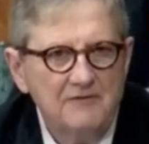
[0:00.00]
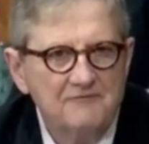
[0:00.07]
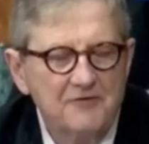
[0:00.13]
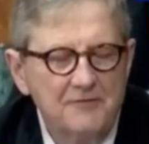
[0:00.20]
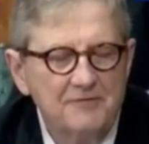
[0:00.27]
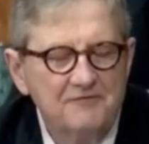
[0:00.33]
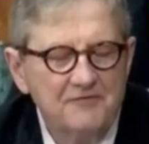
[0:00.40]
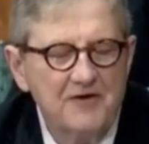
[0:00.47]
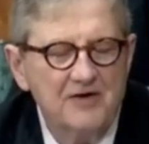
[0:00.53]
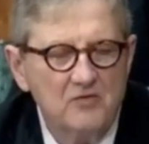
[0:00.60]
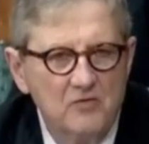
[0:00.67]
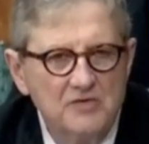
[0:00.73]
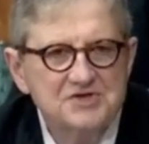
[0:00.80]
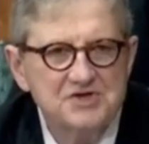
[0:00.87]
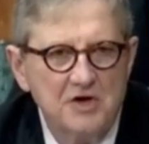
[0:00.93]
from the
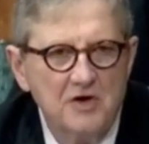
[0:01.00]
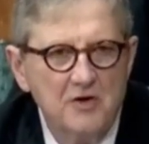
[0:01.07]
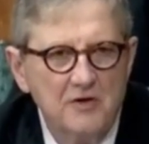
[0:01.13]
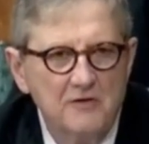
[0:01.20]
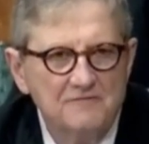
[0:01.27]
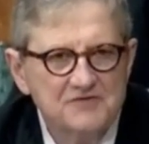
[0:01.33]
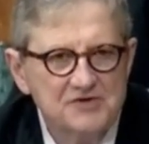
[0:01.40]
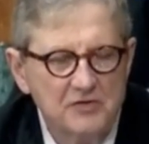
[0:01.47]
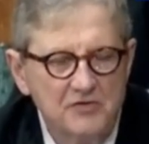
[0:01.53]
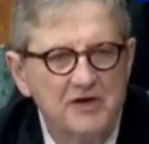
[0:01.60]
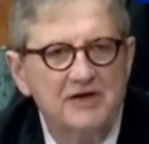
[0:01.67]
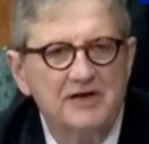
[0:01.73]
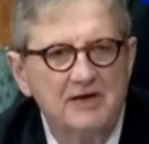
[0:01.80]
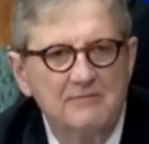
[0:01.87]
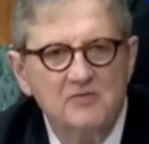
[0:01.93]
Federal Reserve, so
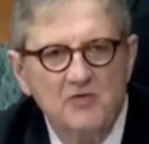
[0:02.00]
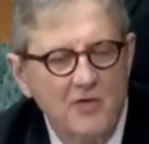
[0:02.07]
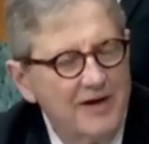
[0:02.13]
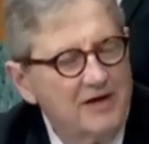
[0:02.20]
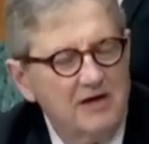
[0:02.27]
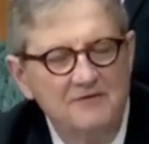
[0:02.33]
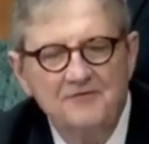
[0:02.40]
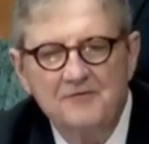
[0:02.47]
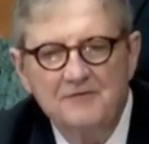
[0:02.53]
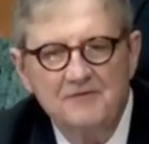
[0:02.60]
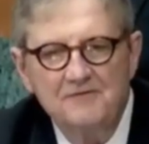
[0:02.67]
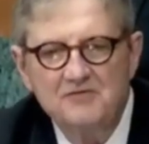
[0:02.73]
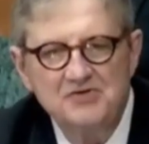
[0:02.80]
getting them directly from the